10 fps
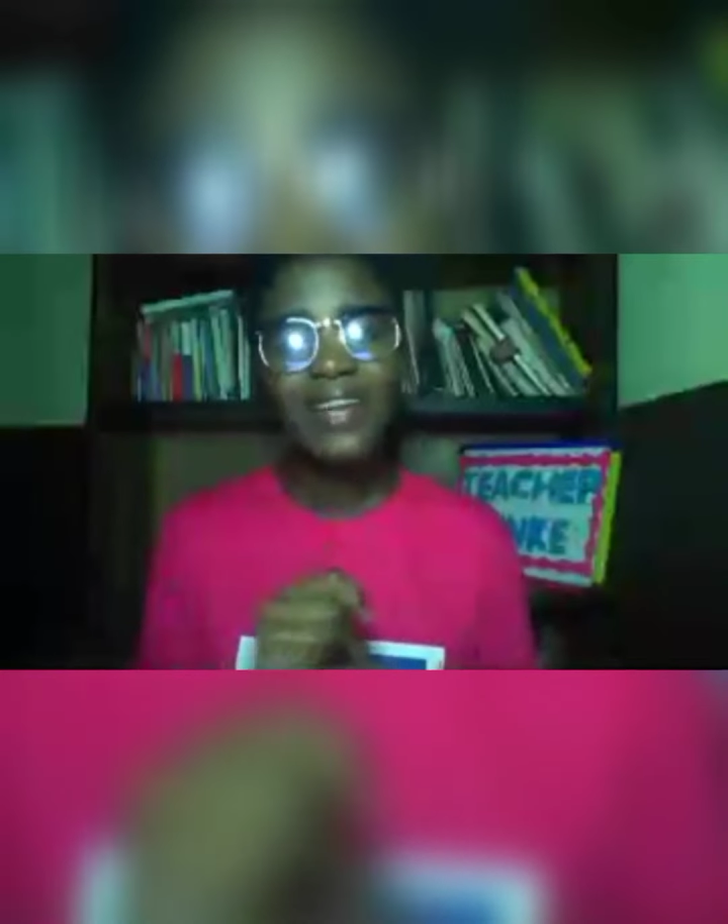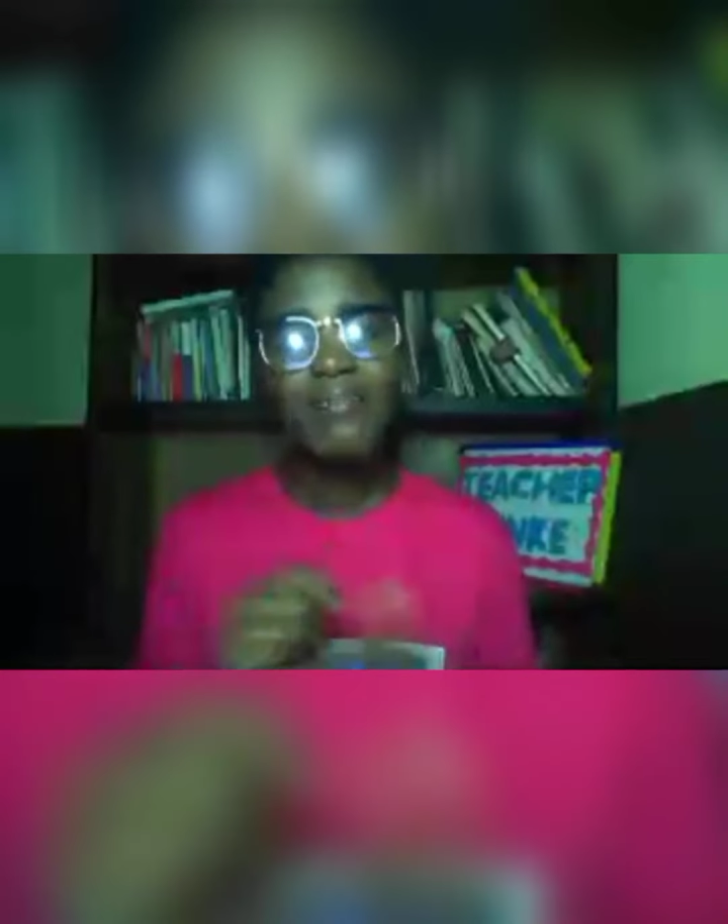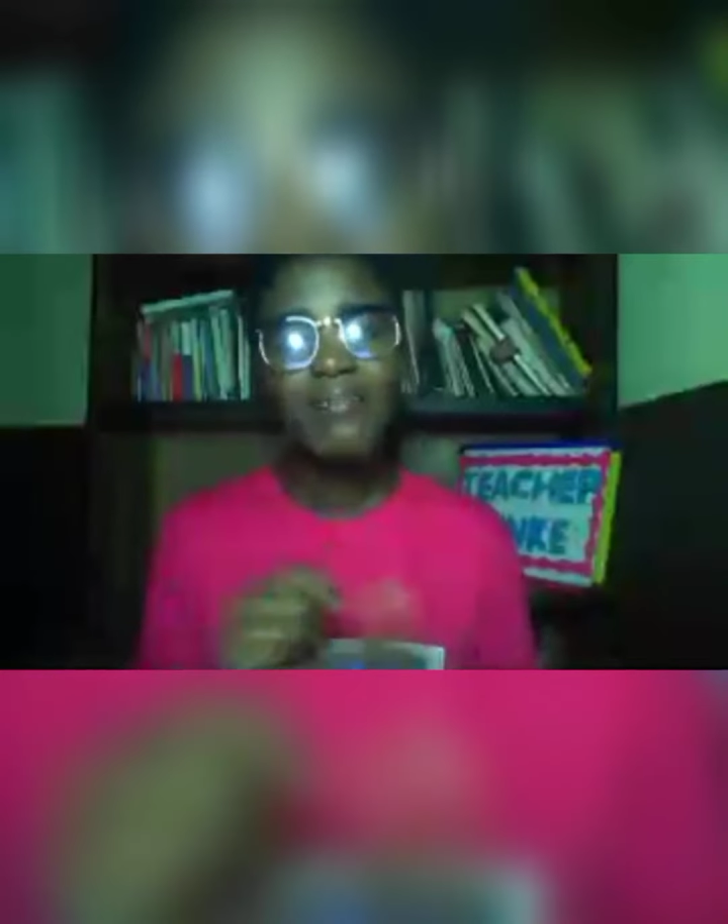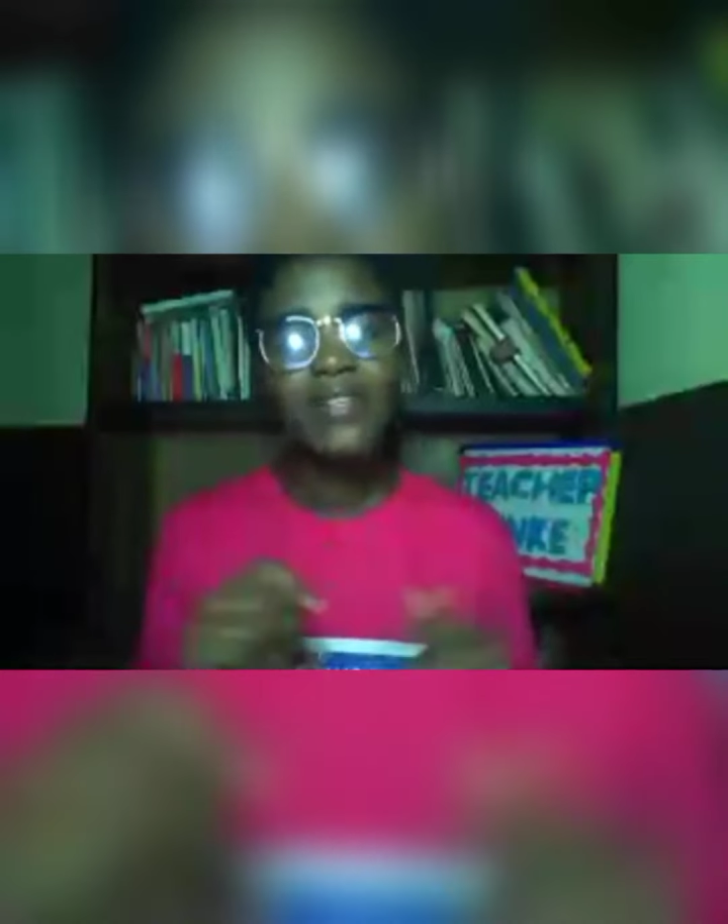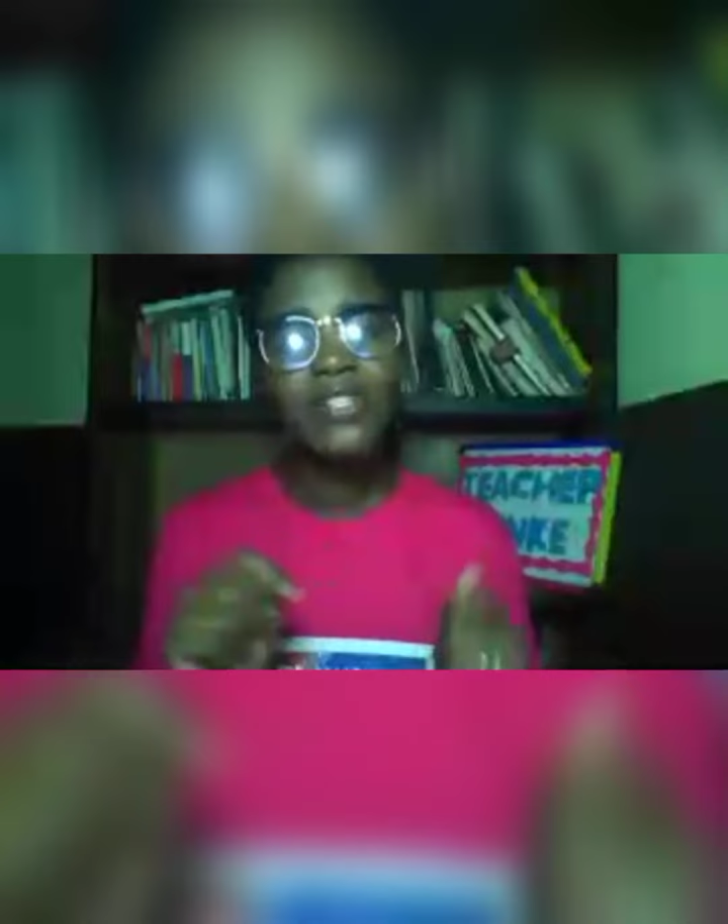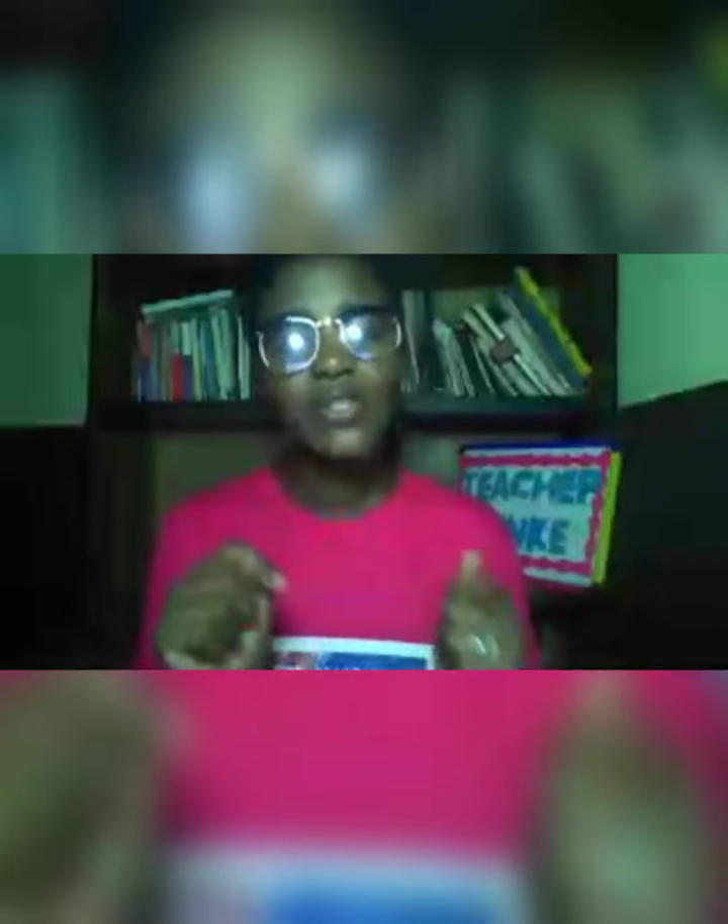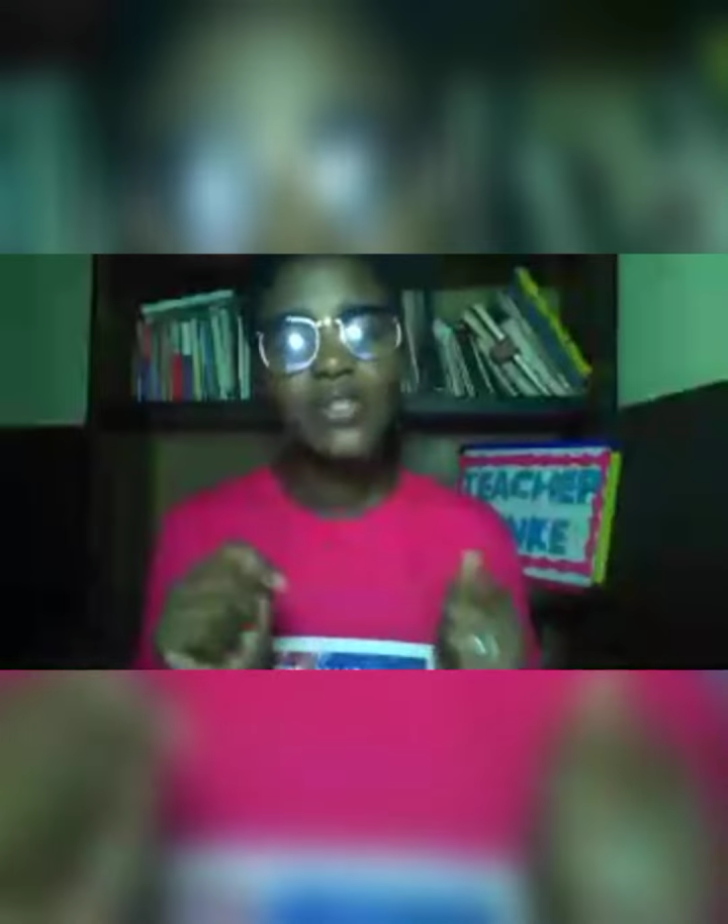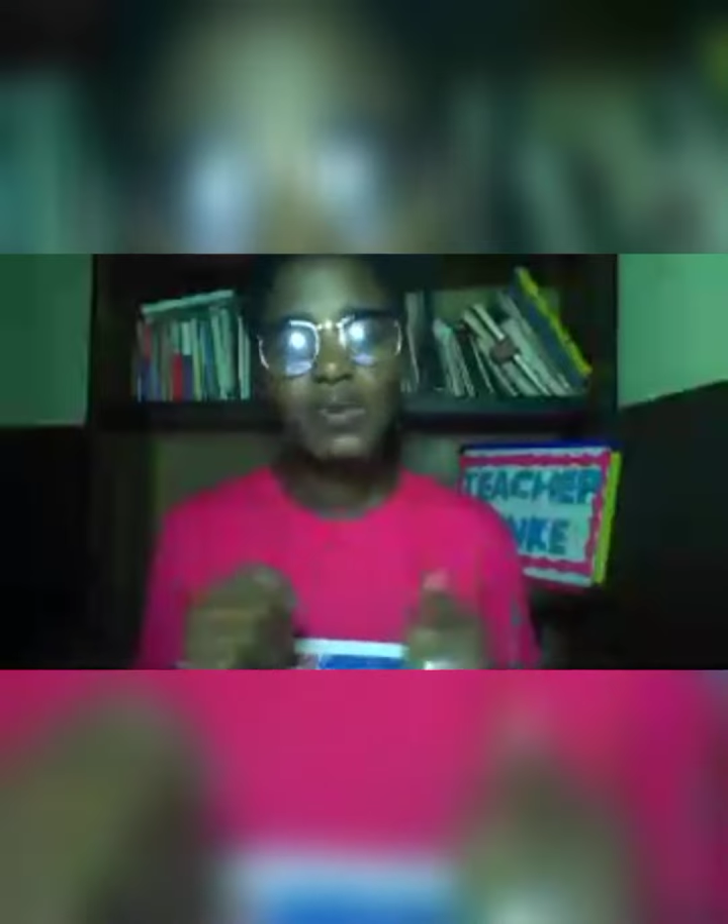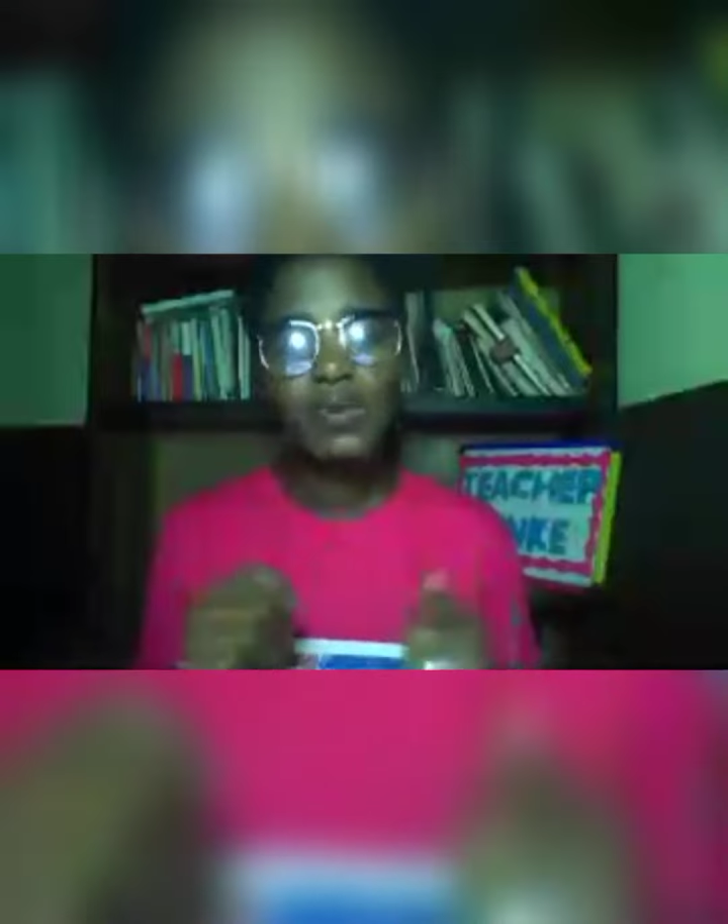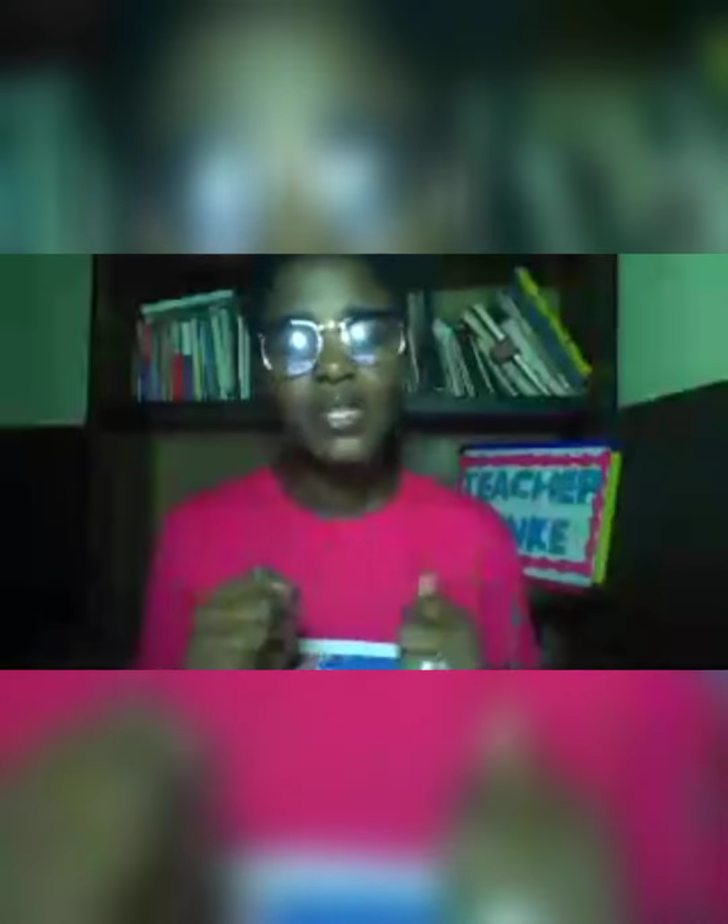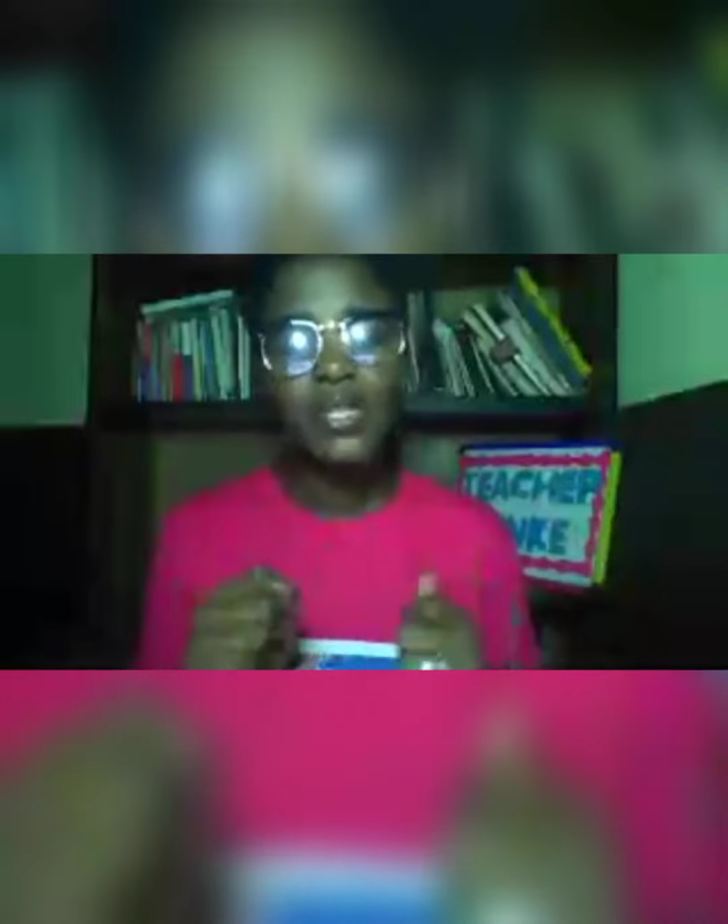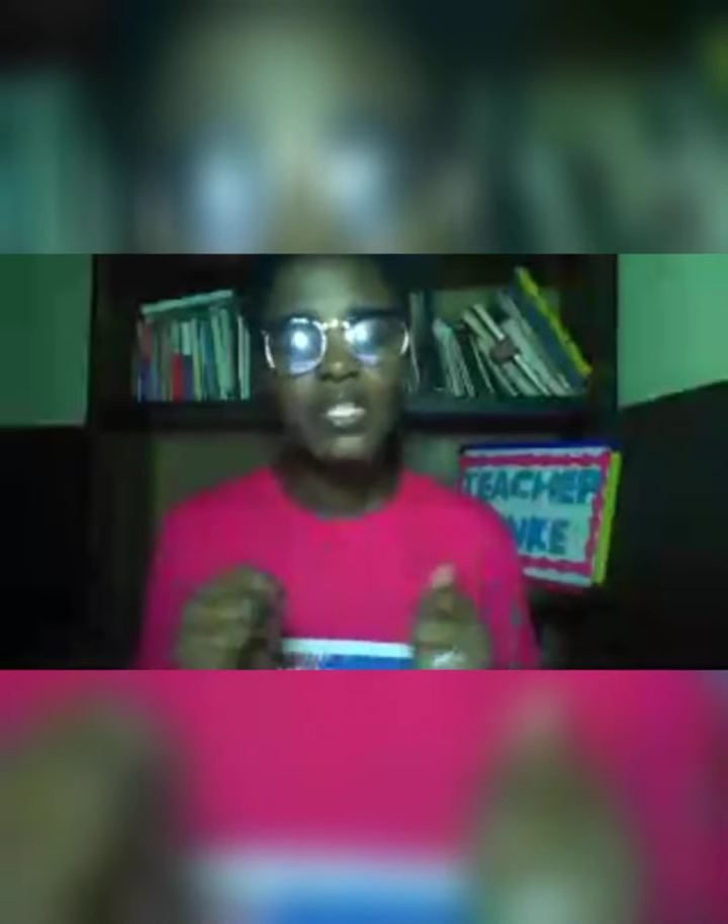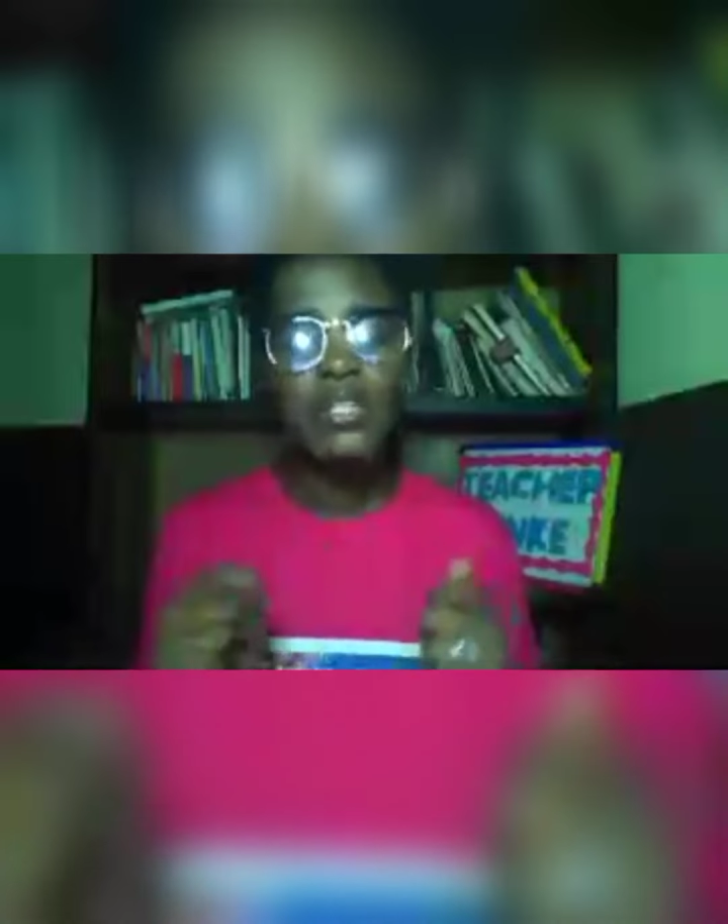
ability to what?